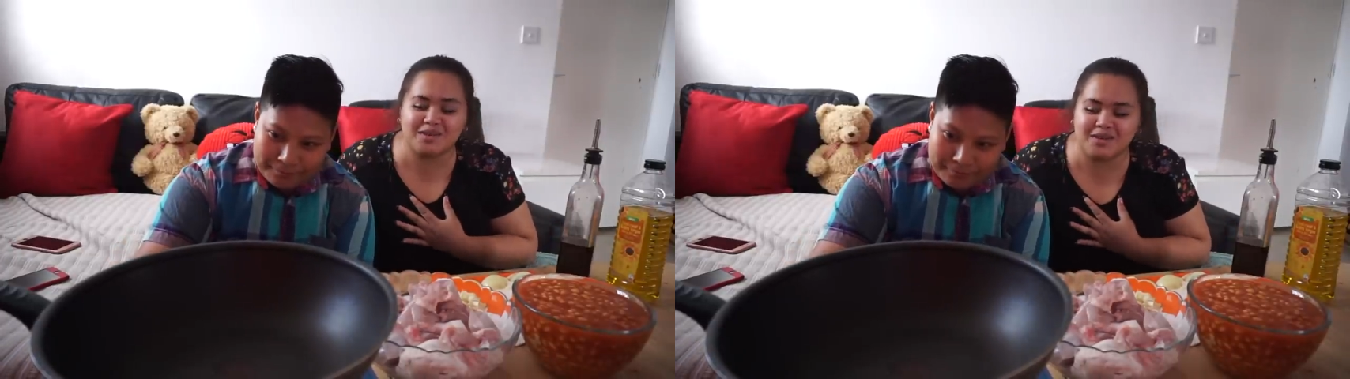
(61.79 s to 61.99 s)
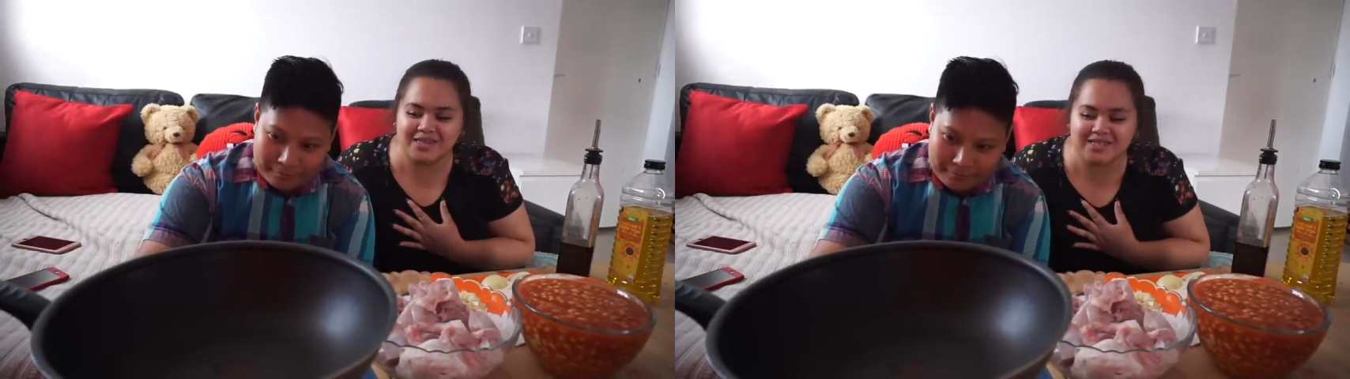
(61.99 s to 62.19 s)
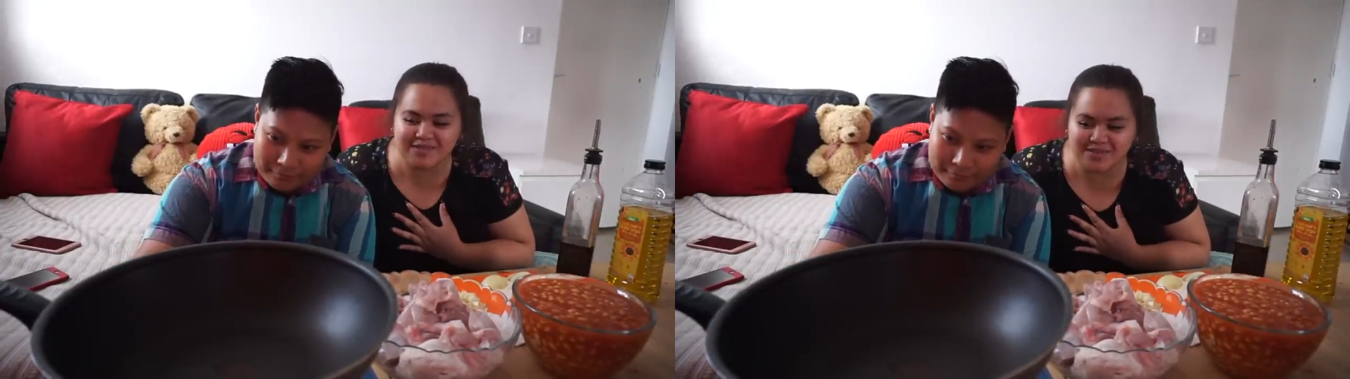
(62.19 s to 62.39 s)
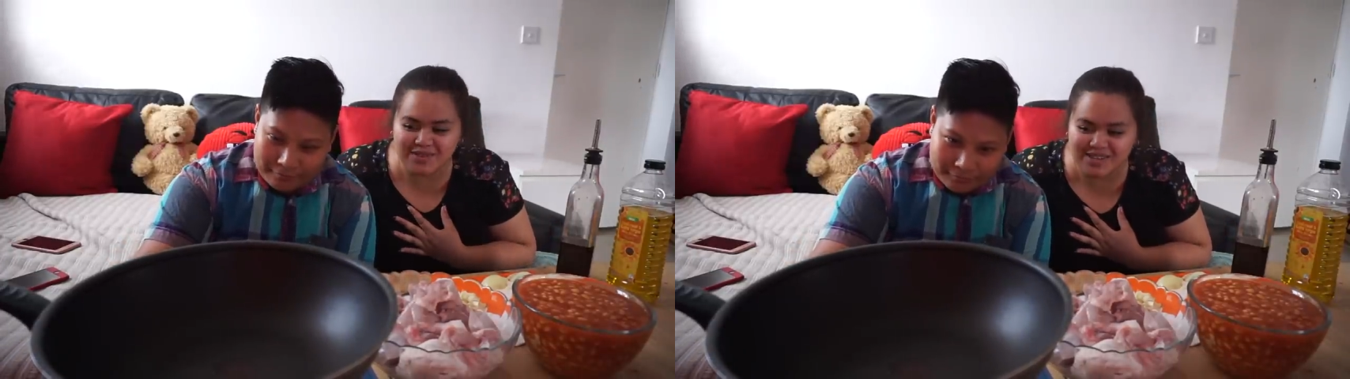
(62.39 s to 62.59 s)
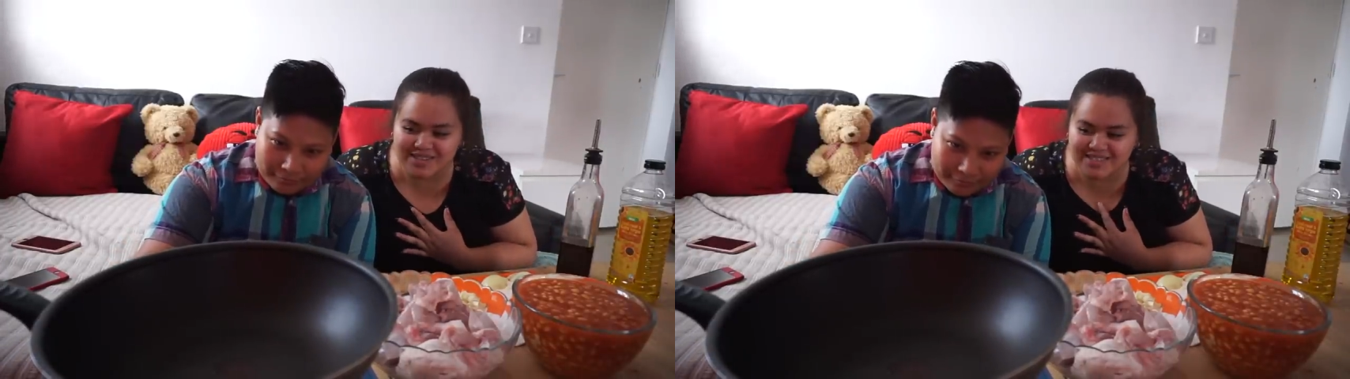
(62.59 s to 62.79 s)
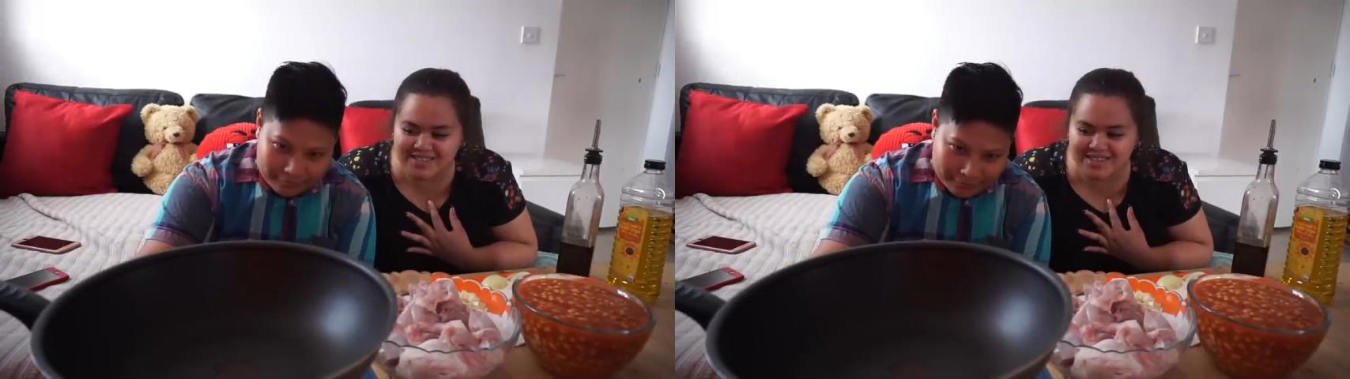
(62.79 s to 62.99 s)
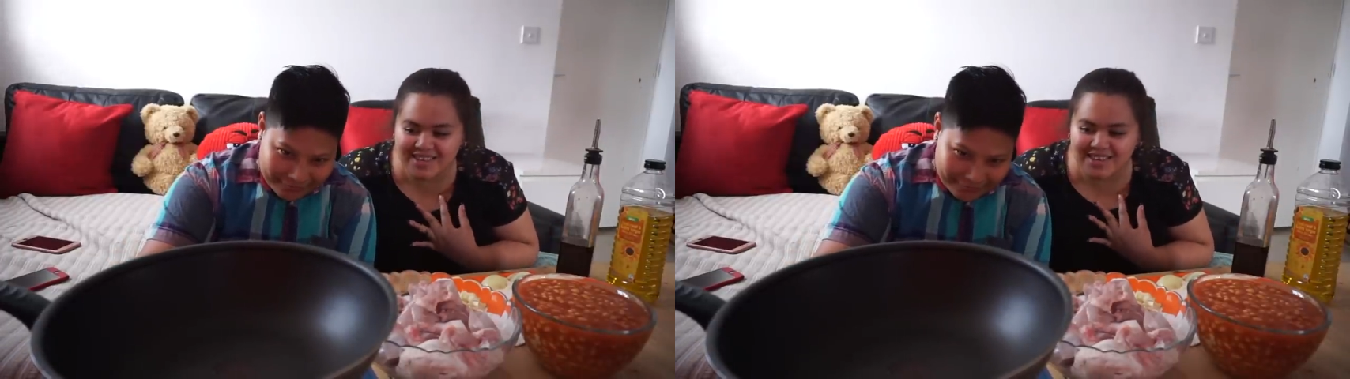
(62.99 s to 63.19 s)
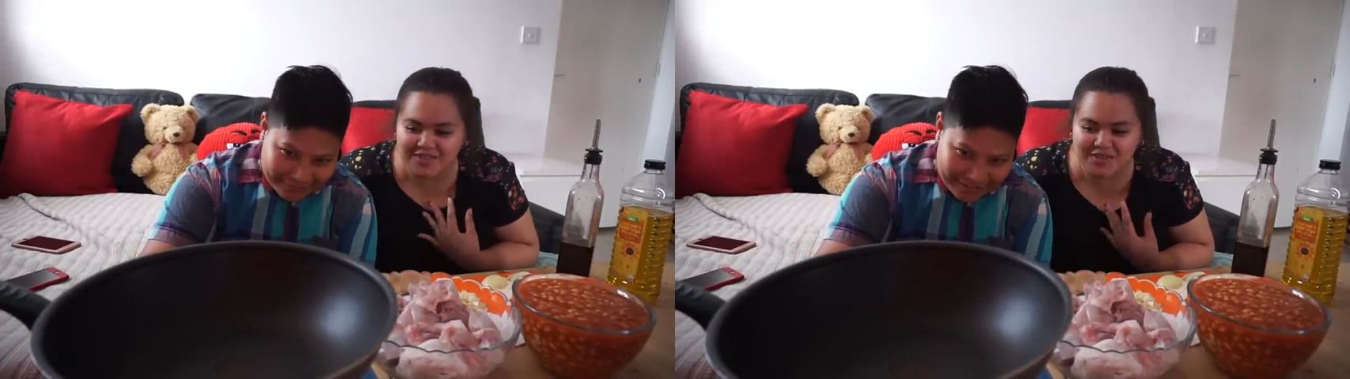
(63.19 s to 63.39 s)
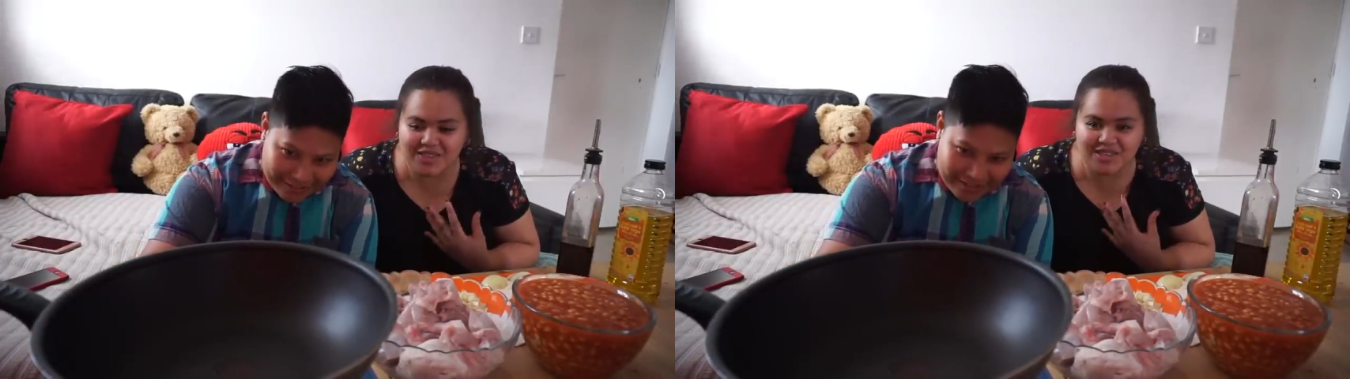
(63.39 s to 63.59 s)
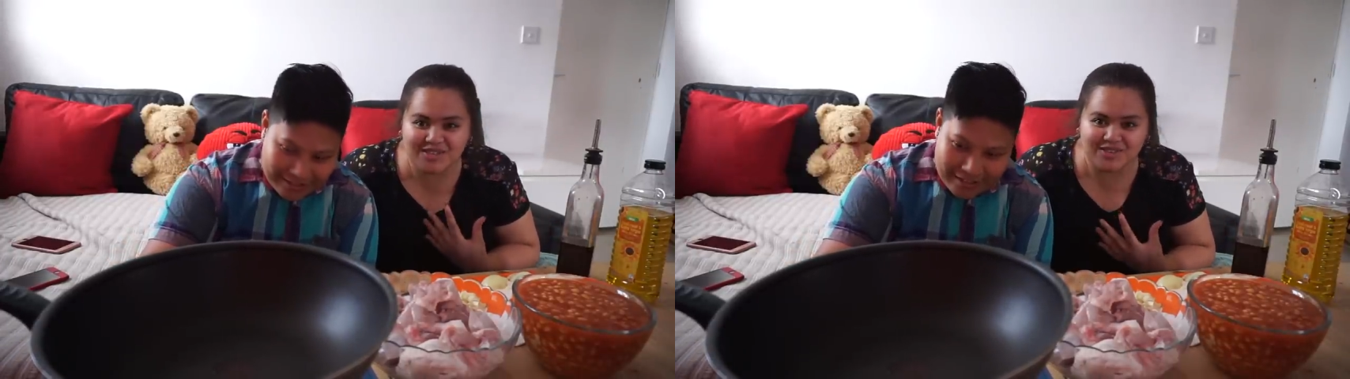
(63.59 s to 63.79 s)
Speaker 1: requested first for
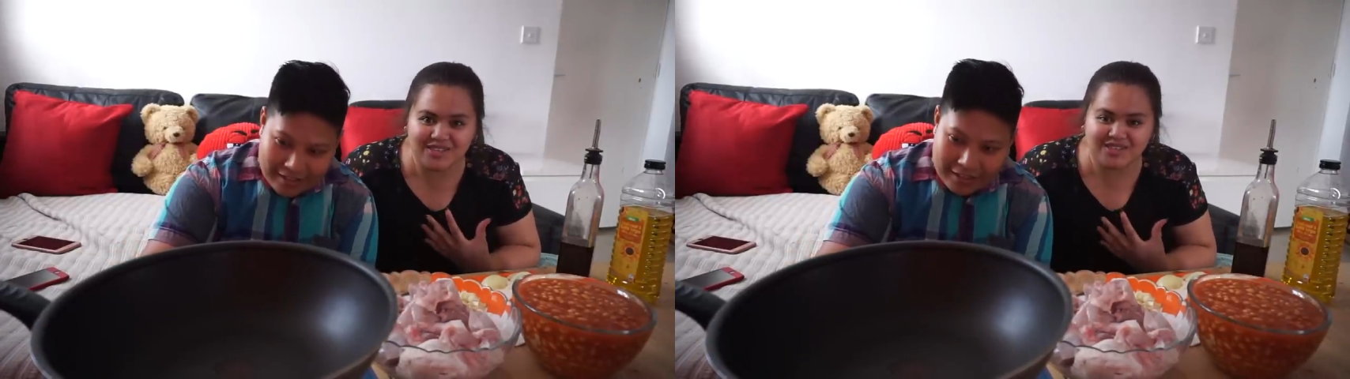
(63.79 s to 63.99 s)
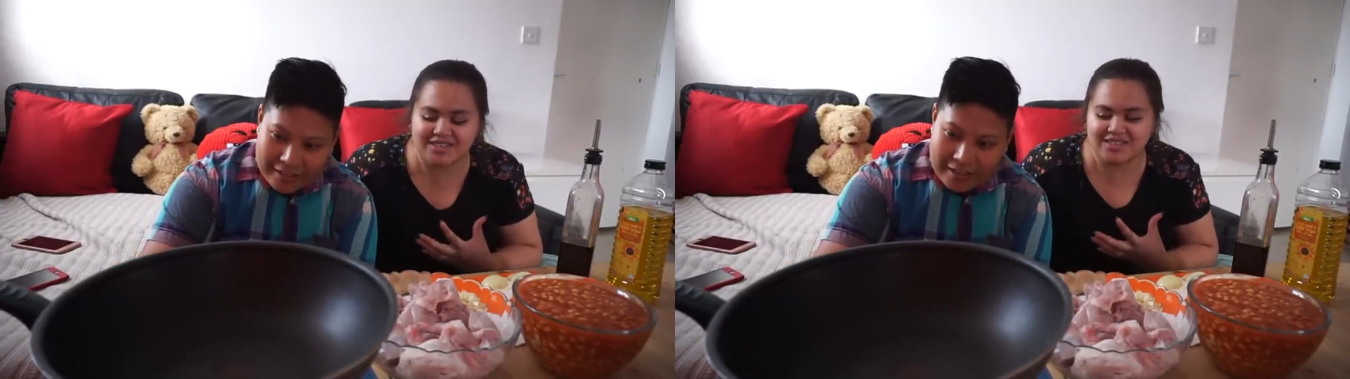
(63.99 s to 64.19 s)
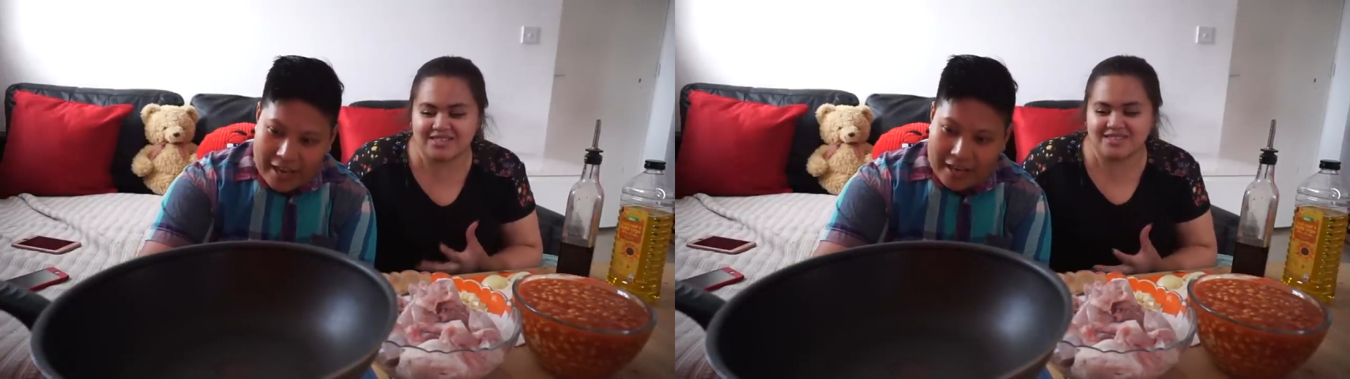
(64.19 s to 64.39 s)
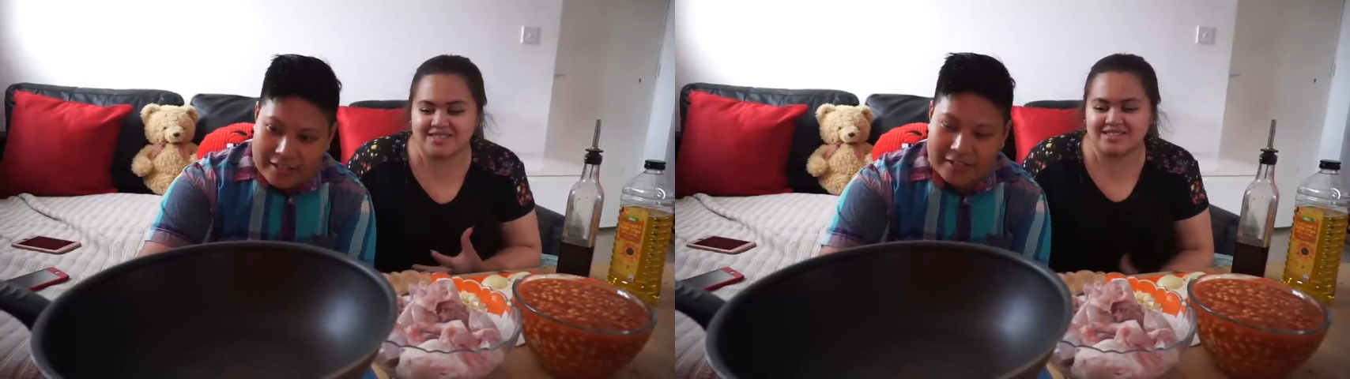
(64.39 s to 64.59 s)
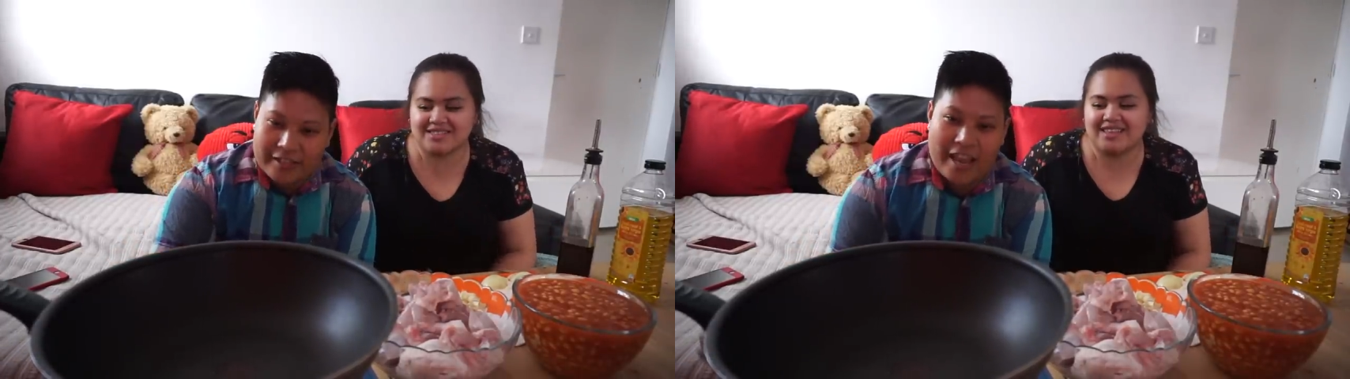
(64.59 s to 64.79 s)
this one.
Speaker 2: Yes,